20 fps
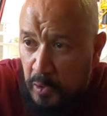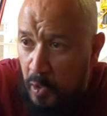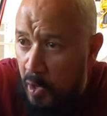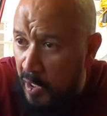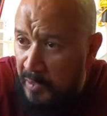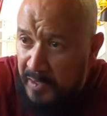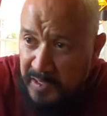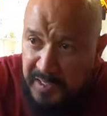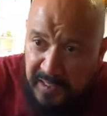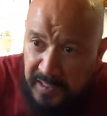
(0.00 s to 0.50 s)

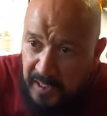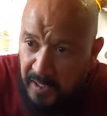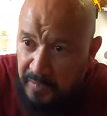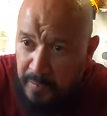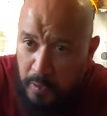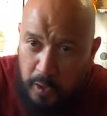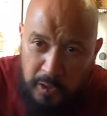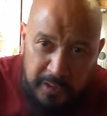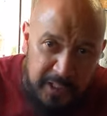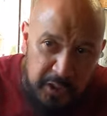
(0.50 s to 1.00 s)
all this stuff.
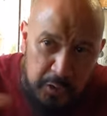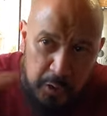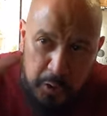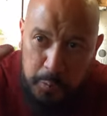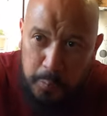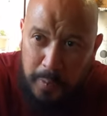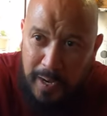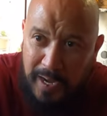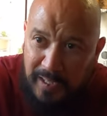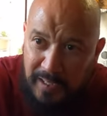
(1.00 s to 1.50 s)
All I do
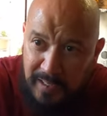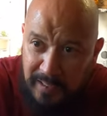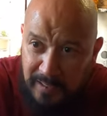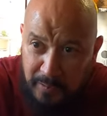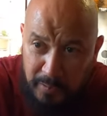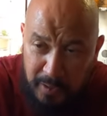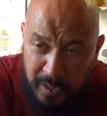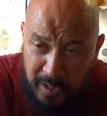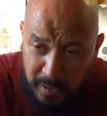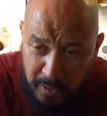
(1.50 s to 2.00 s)
is
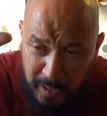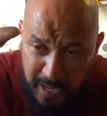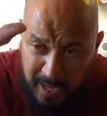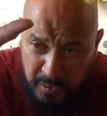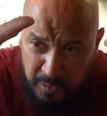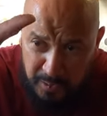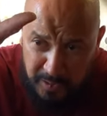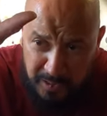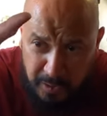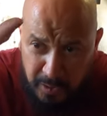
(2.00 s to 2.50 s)
uh,
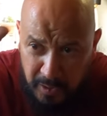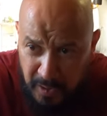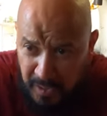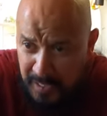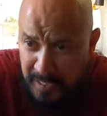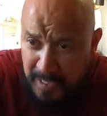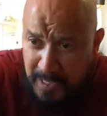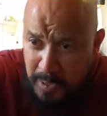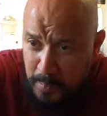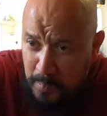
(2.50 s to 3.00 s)
actually
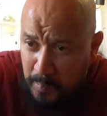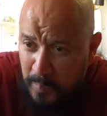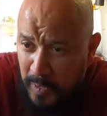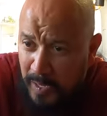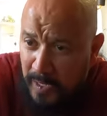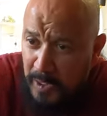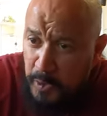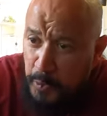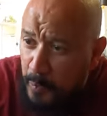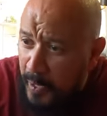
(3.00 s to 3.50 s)

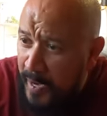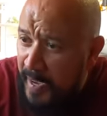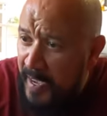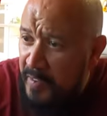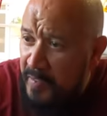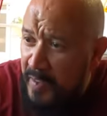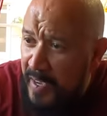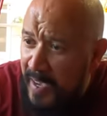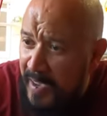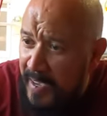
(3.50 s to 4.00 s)
uh,
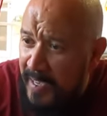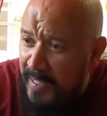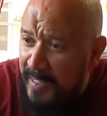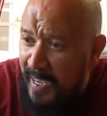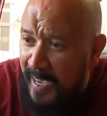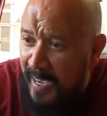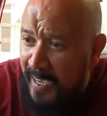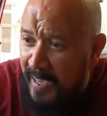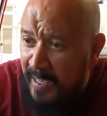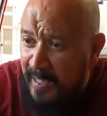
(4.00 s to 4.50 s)
drive
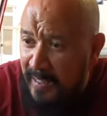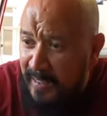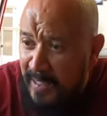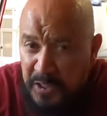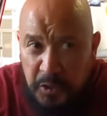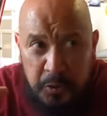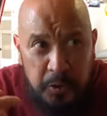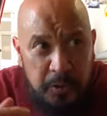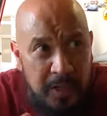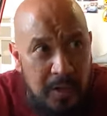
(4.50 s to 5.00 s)
and I
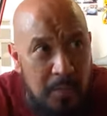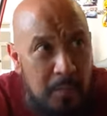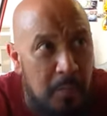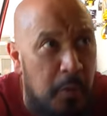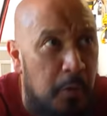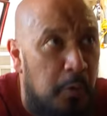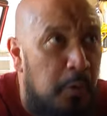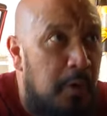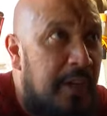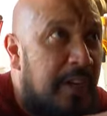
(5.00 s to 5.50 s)
listen to them
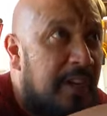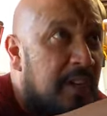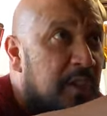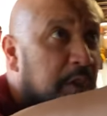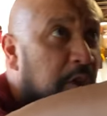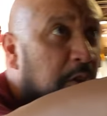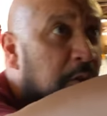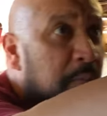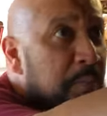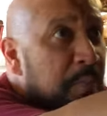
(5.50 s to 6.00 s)
through here.
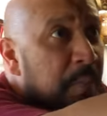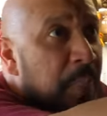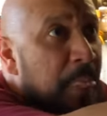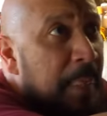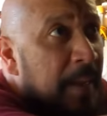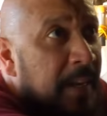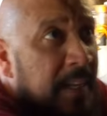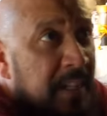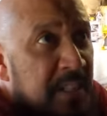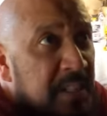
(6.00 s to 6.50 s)
So
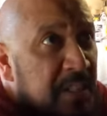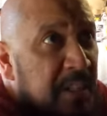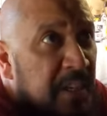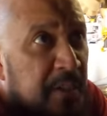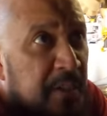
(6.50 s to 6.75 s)
this is the